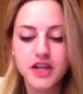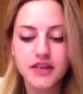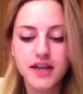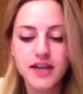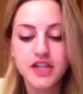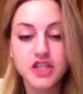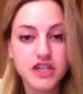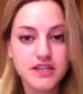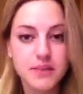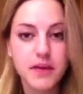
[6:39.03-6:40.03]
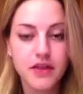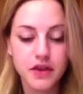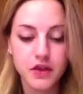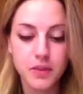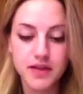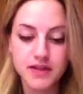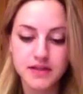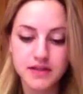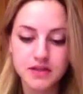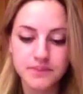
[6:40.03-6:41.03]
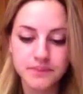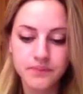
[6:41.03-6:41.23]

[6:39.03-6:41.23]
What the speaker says: and then ingested by the humans.